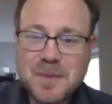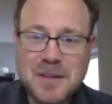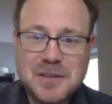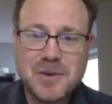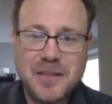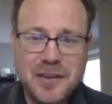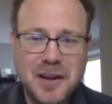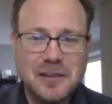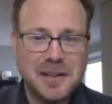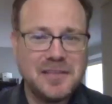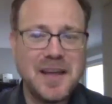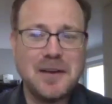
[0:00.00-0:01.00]
So I think I'll
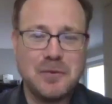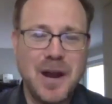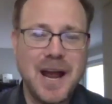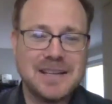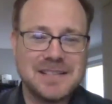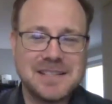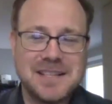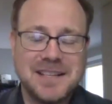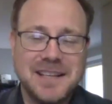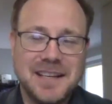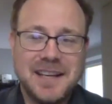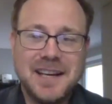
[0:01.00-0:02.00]
let that rest.
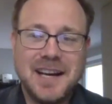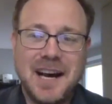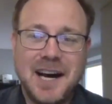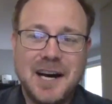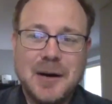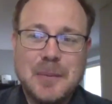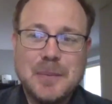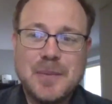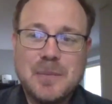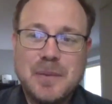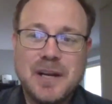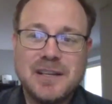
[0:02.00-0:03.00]

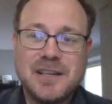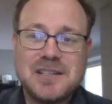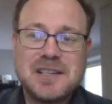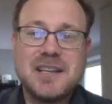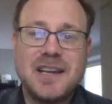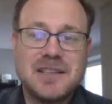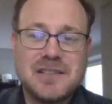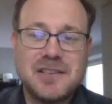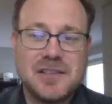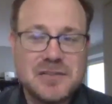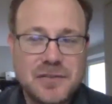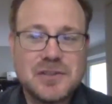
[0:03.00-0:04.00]
But it does connect to
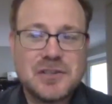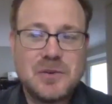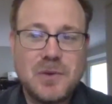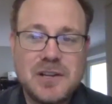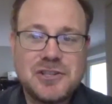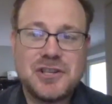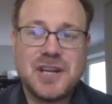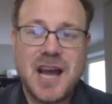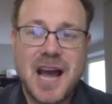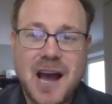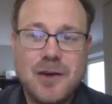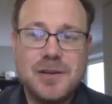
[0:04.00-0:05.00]
this first question:
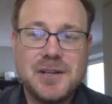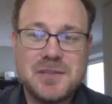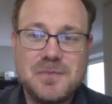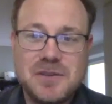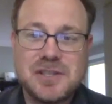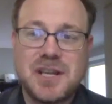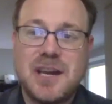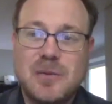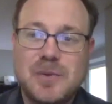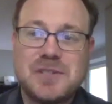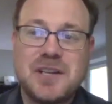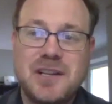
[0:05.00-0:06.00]
how does music help
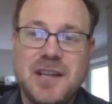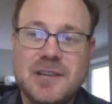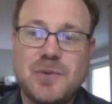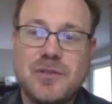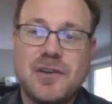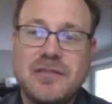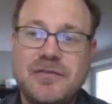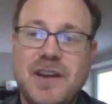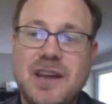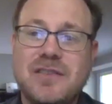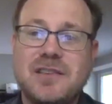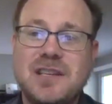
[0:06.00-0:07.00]
us connect with our
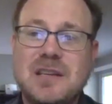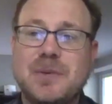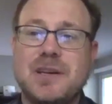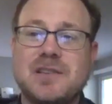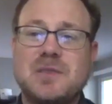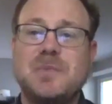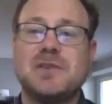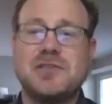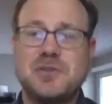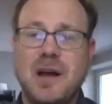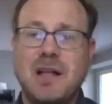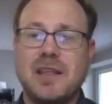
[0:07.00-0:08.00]
faith and deepen our
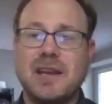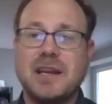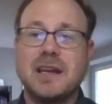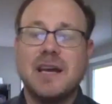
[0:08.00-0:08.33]
spirituality?